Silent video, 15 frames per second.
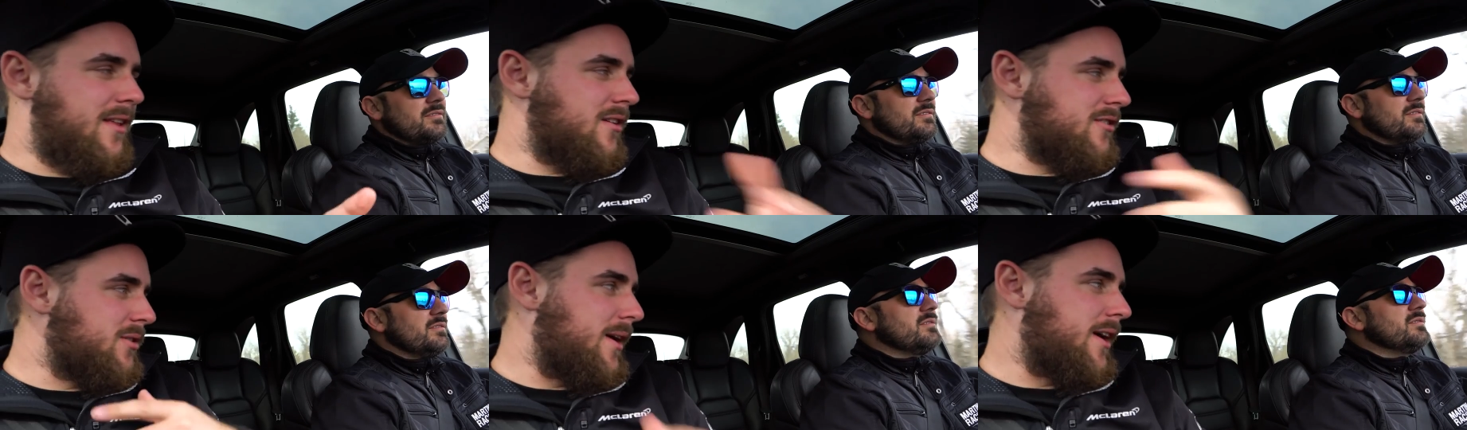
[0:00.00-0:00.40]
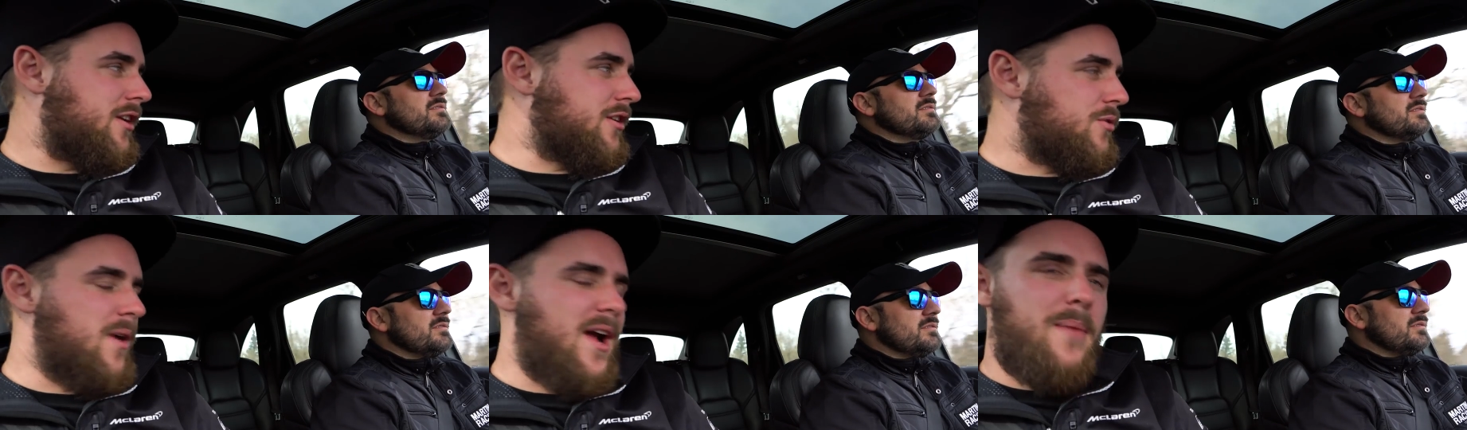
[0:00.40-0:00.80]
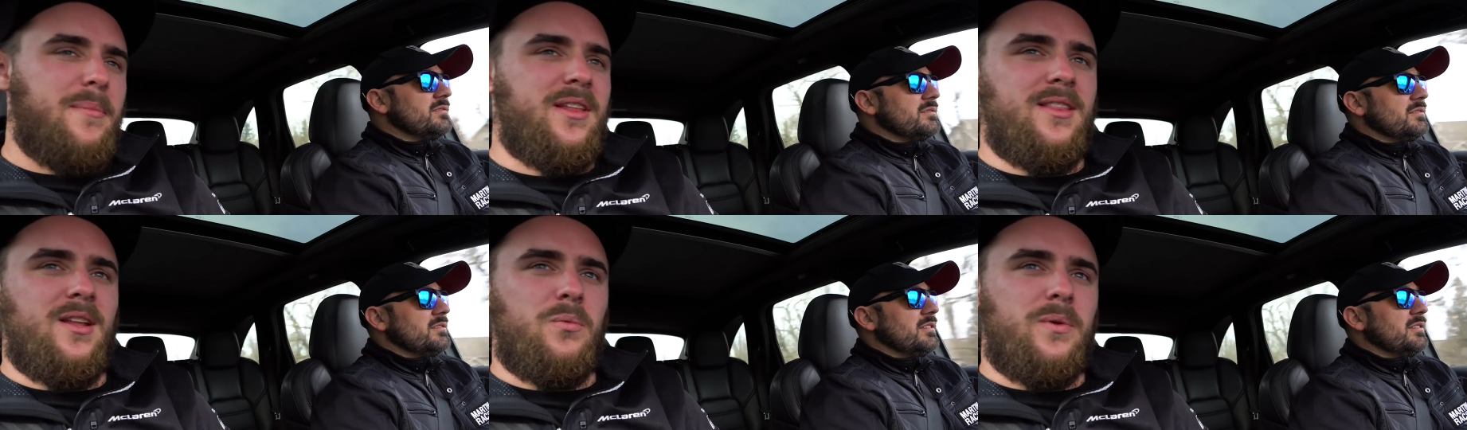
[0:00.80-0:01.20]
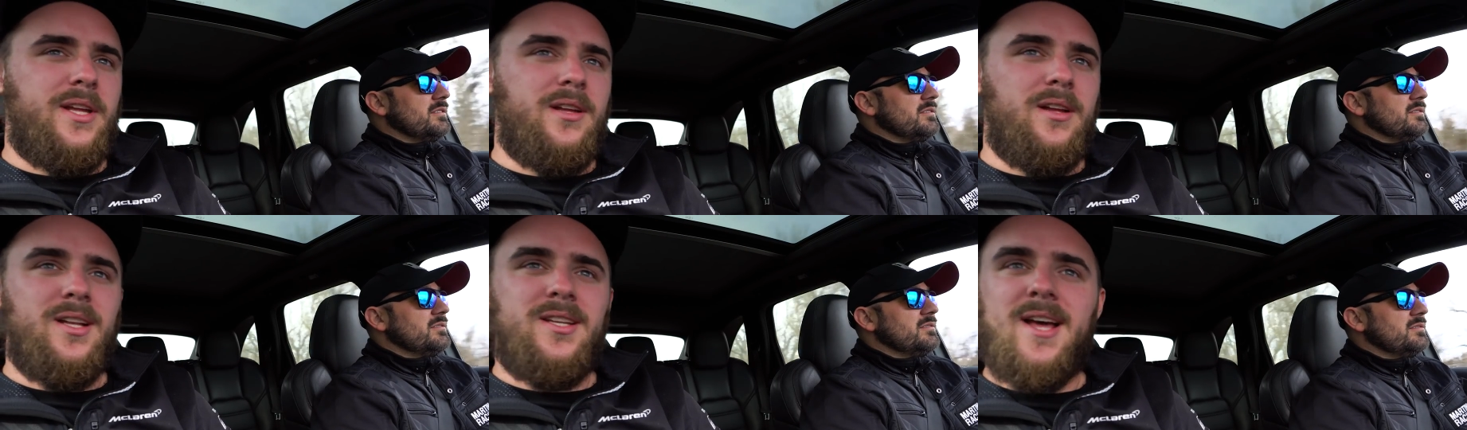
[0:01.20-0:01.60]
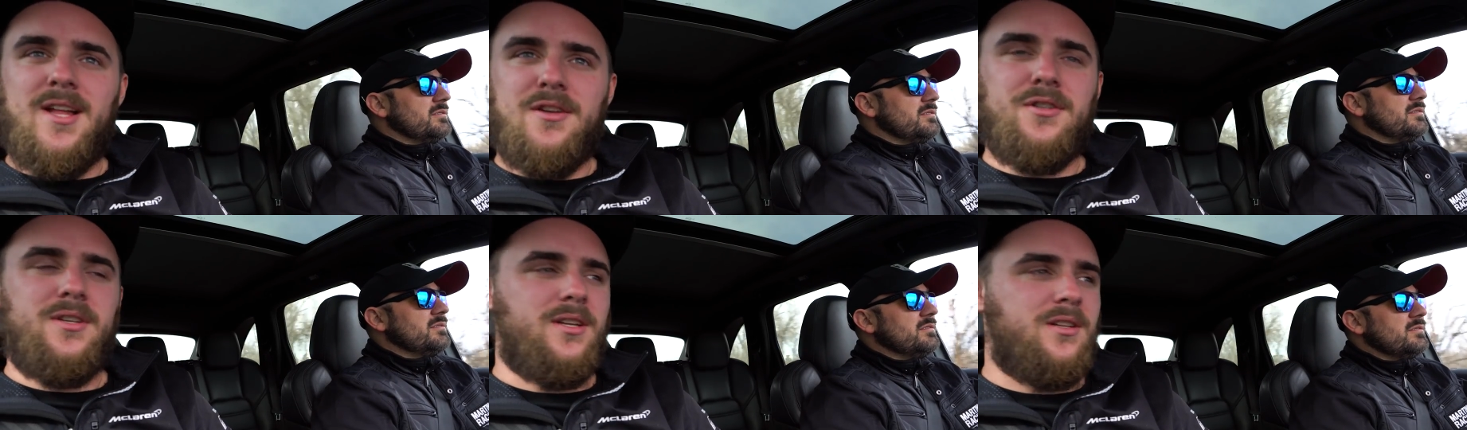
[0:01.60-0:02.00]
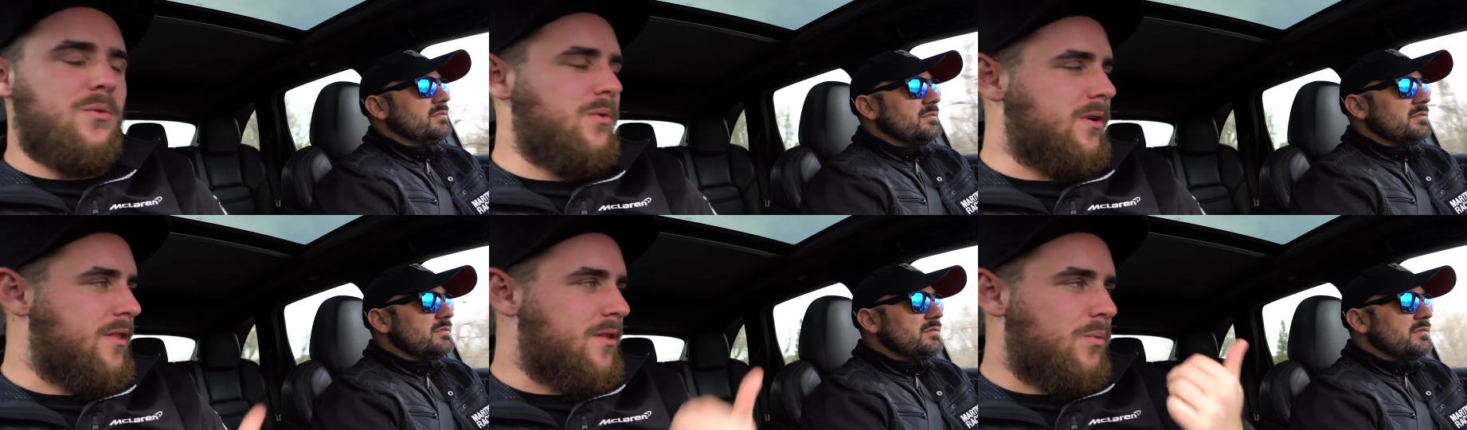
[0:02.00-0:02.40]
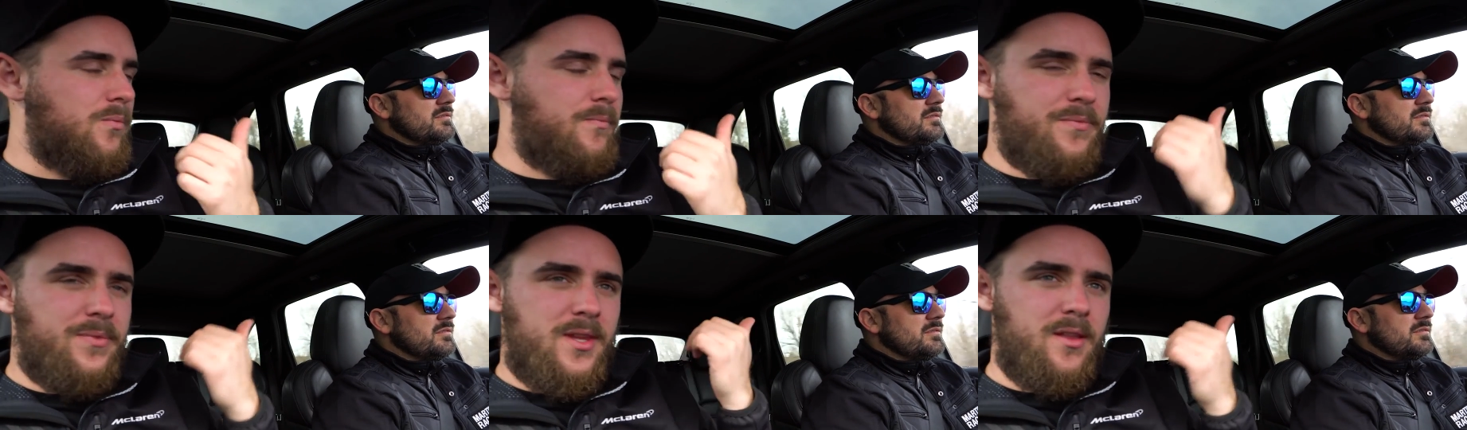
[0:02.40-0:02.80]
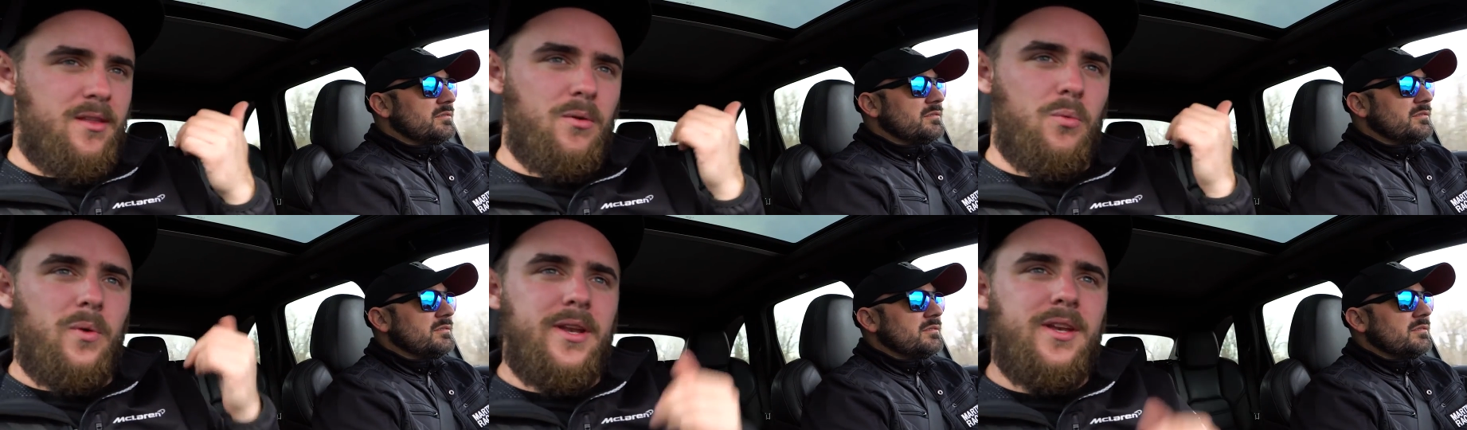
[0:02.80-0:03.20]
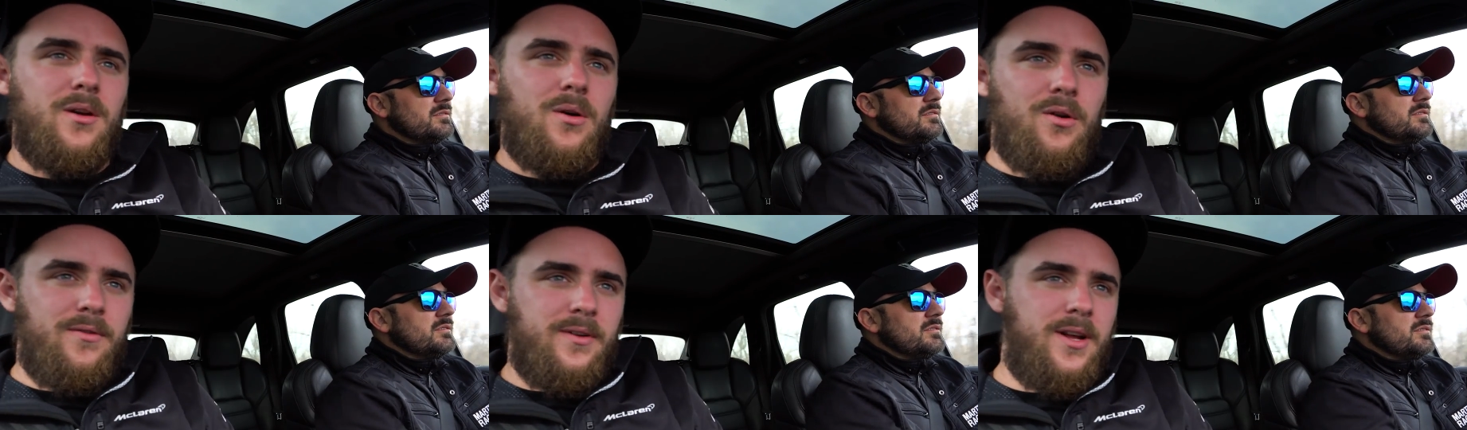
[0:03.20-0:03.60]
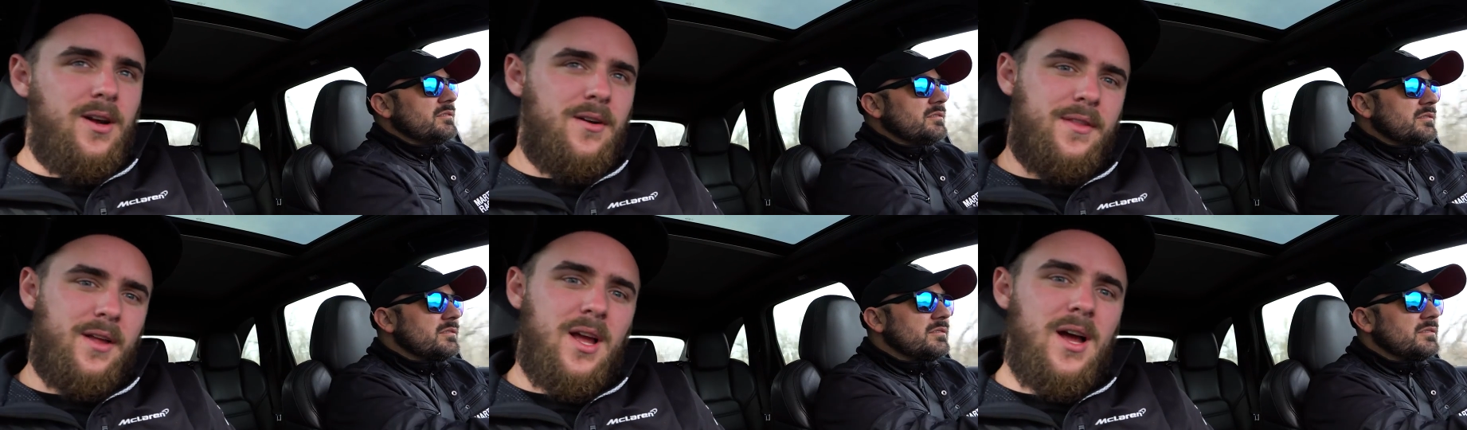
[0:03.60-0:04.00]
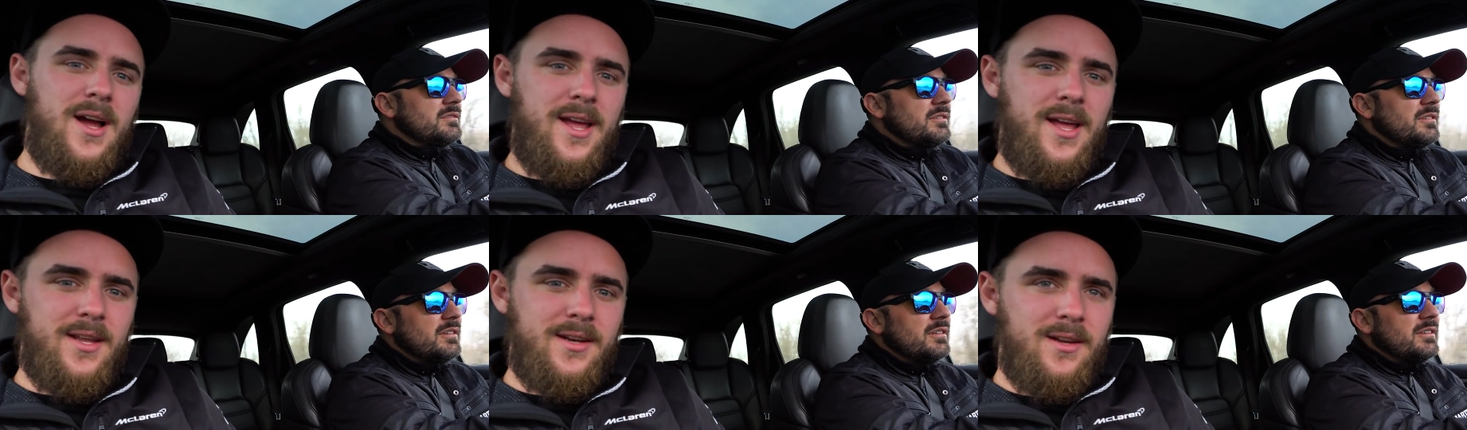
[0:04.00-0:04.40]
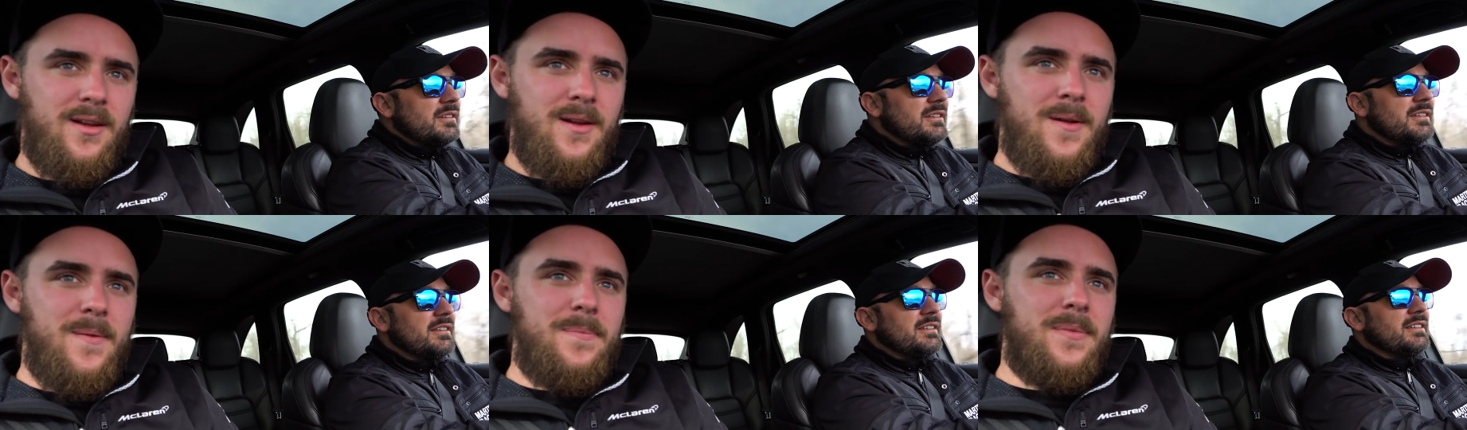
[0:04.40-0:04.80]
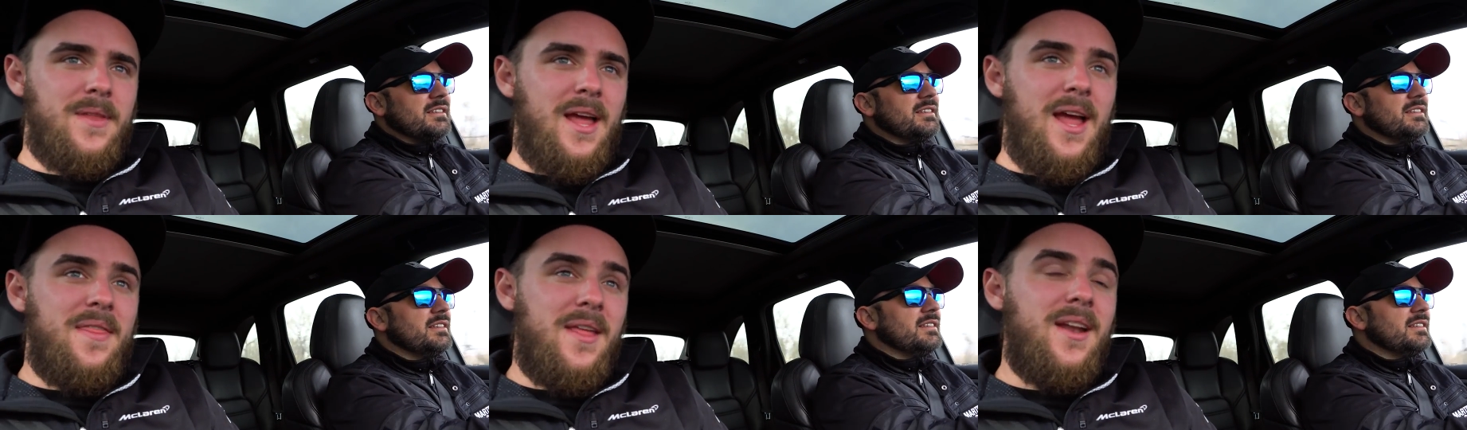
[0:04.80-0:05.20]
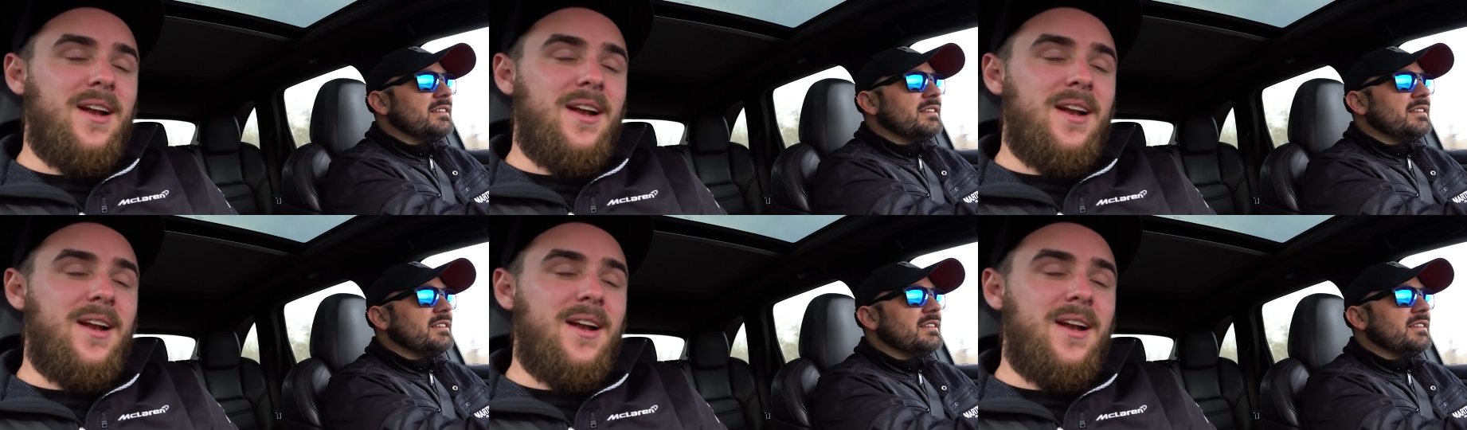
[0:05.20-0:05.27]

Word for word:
Speaker 1: there. So I had to grab it, and then we attached it to the window over here on the Cayenne, and